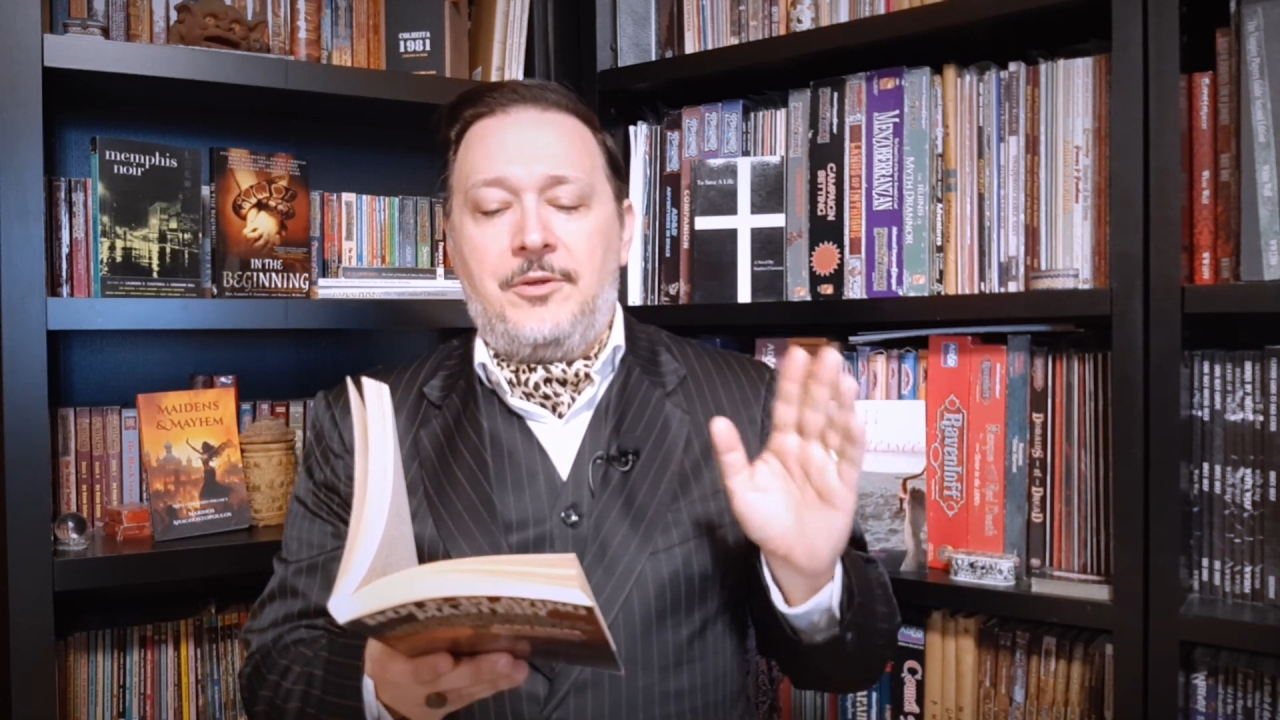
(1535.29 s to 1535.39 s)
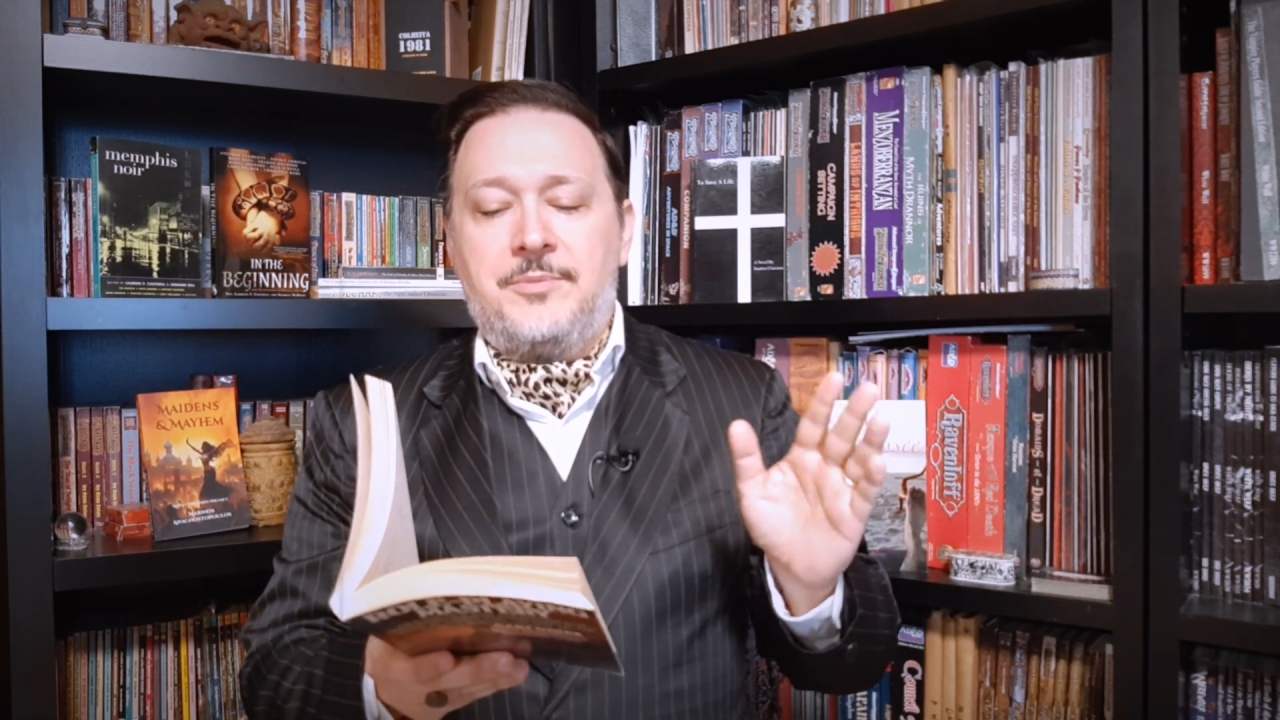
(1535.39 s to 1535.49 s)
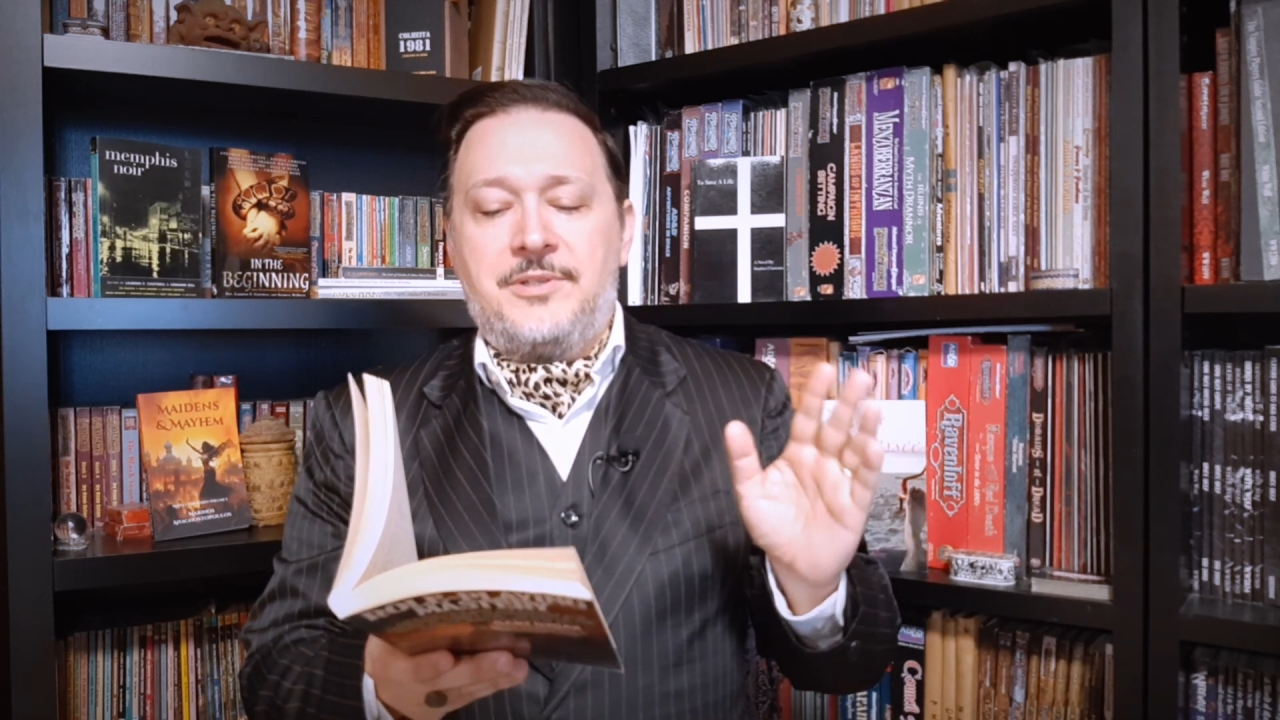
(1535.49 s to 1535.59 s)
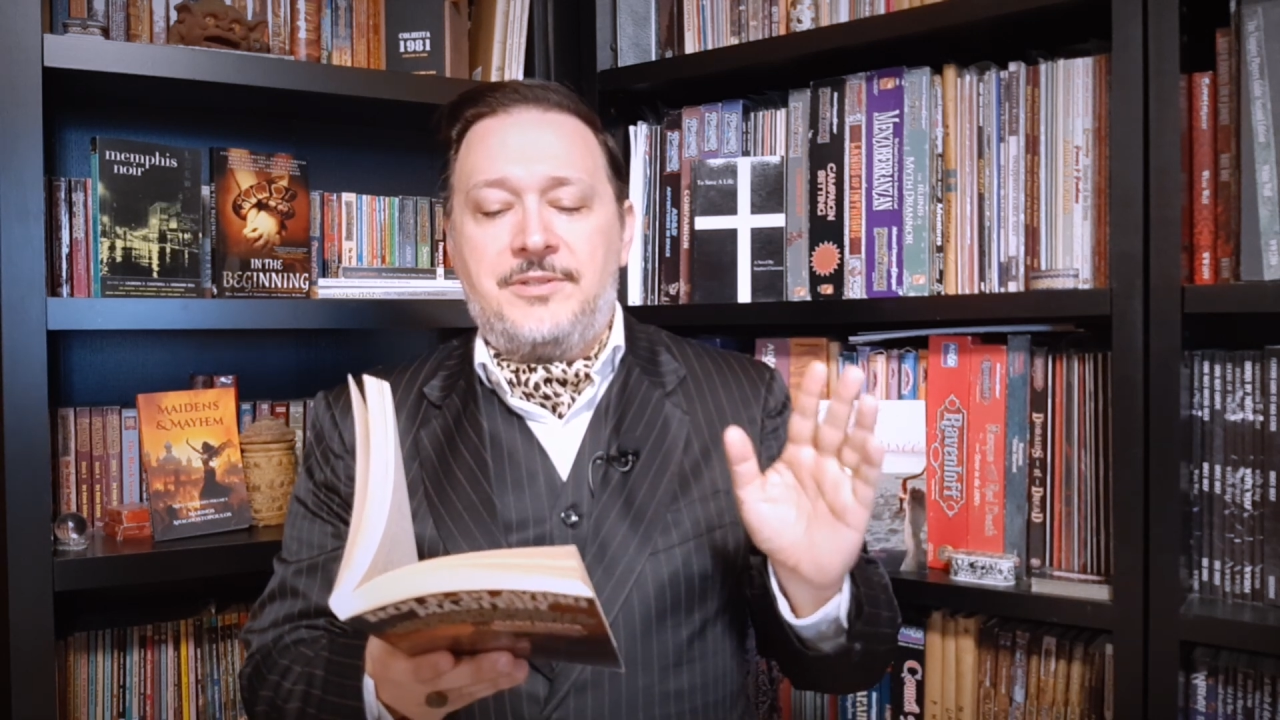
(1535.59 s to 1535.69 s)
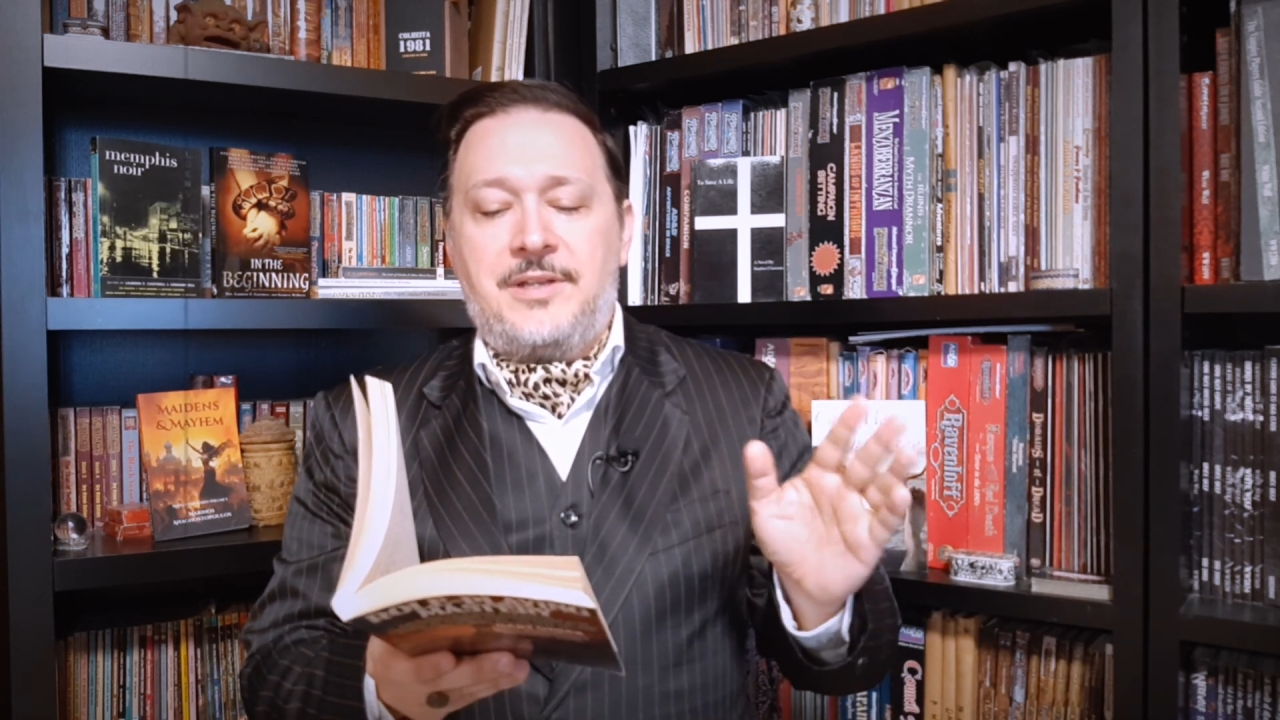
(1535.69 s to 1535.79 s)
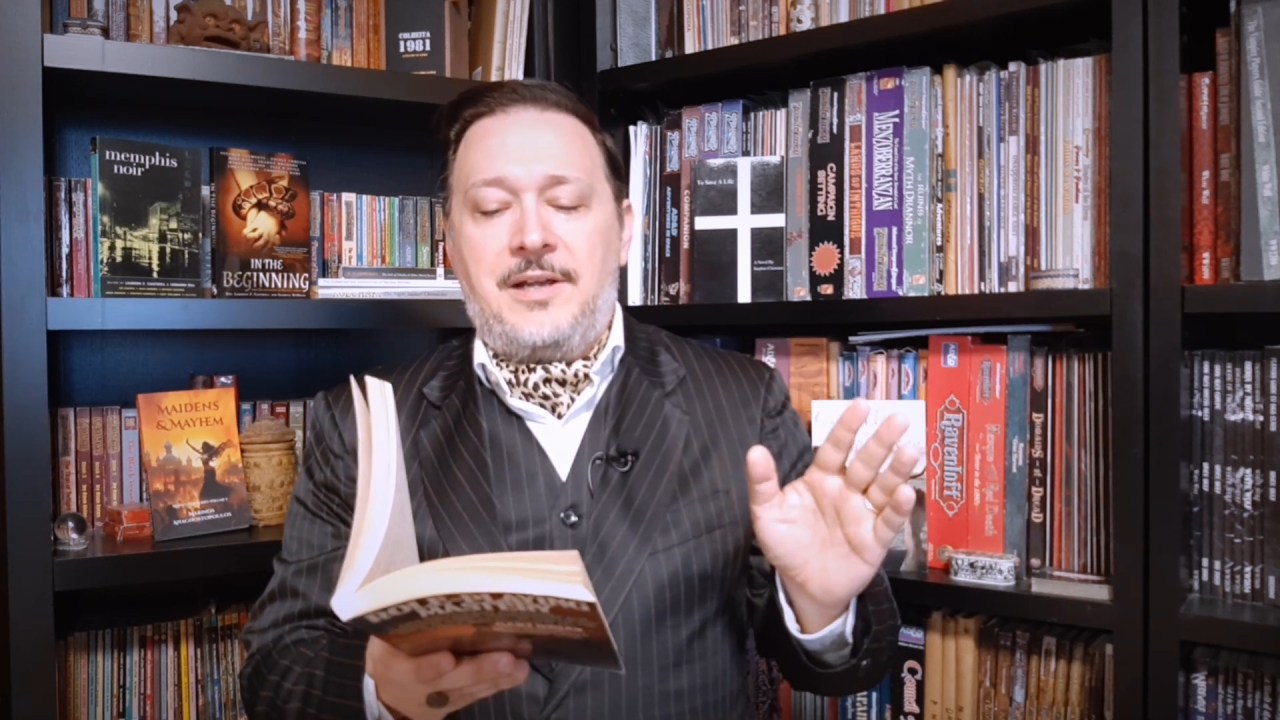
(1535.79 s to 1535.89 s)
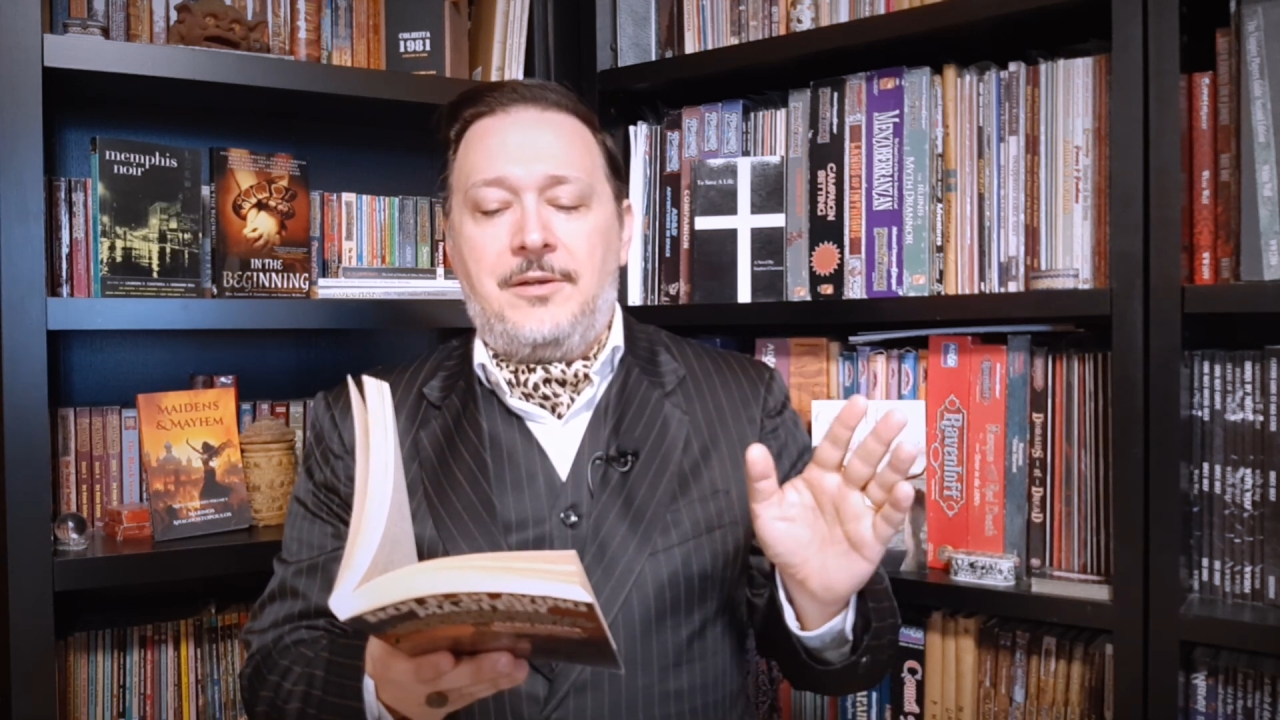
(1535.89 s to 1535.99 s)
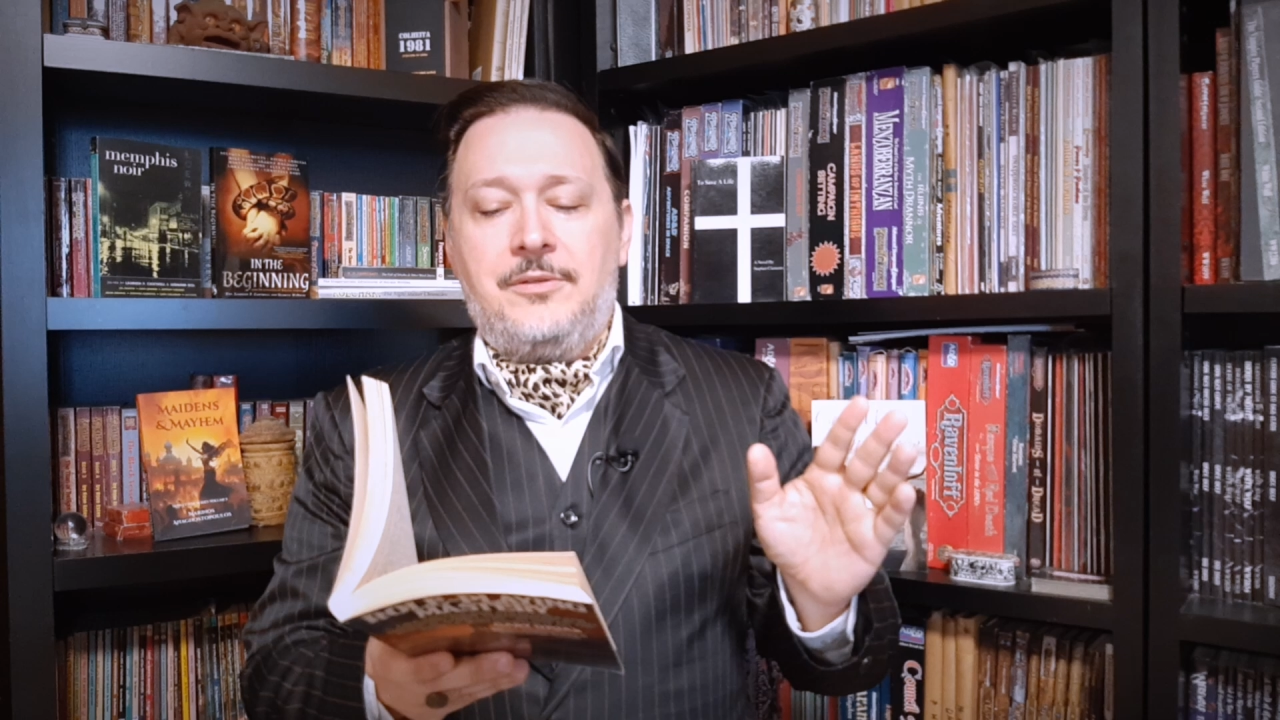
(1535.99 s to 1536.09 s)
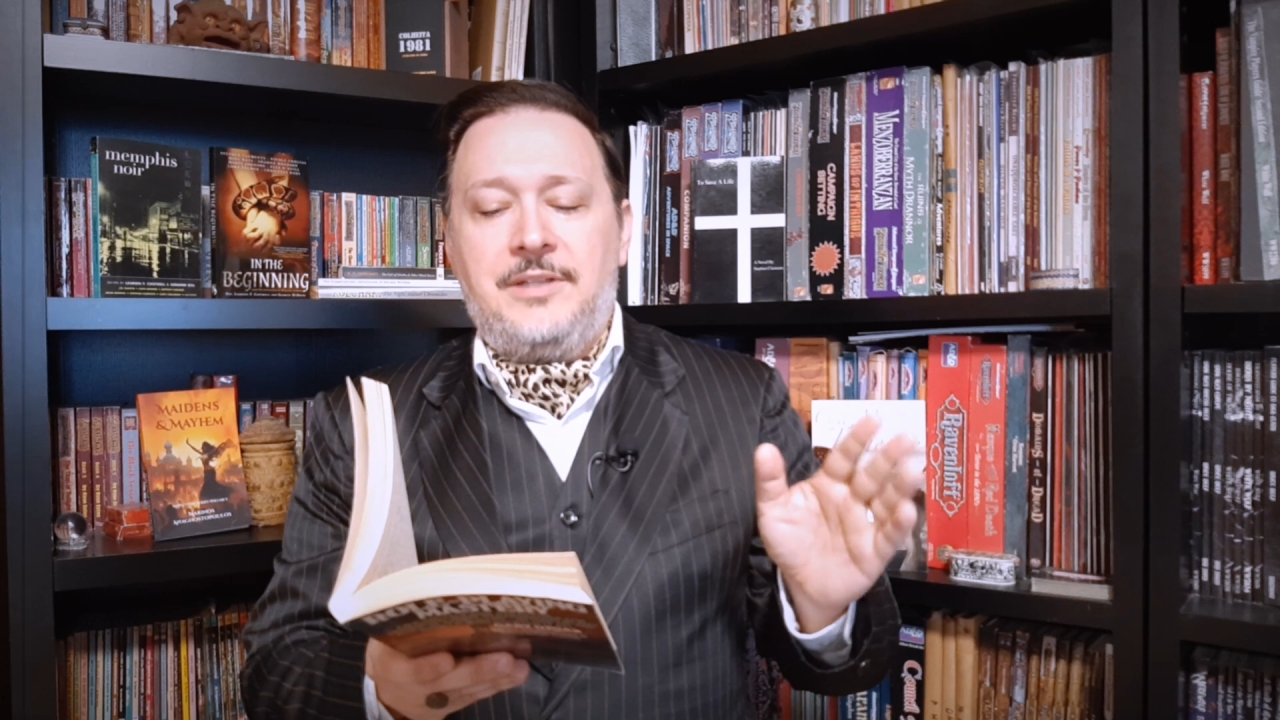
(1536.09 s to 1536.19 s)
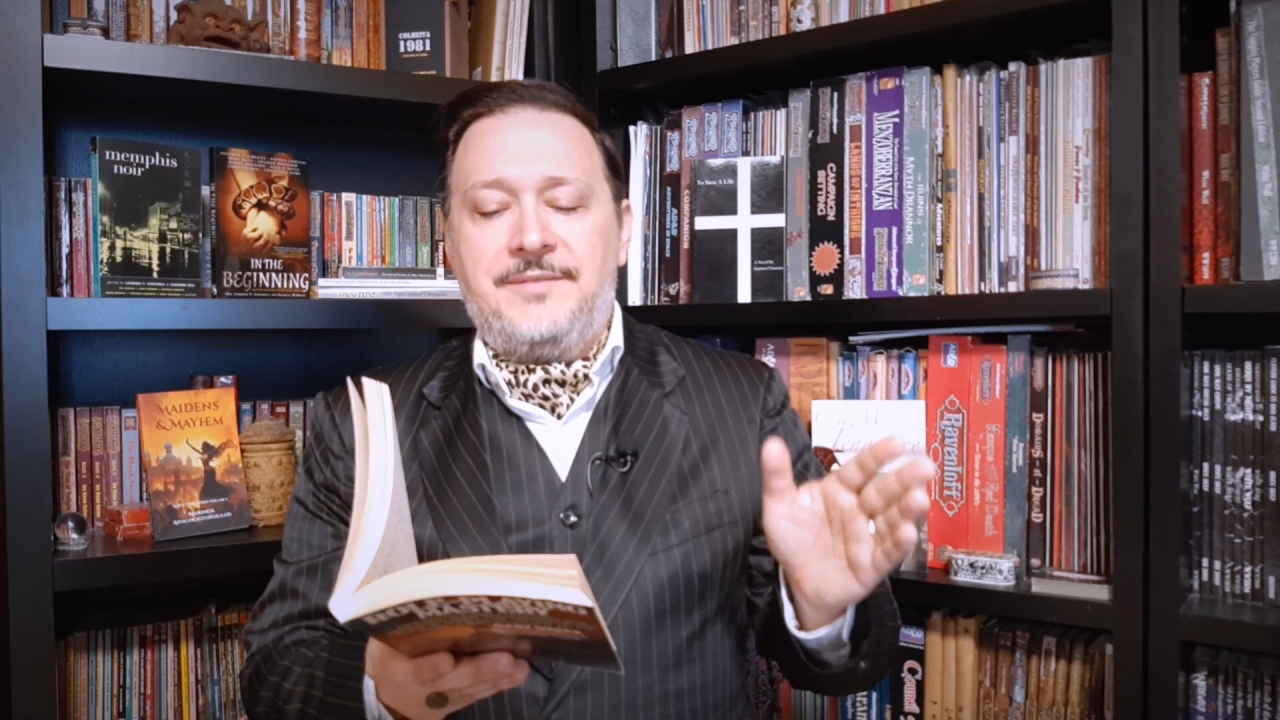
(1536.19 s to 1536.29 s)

group's desire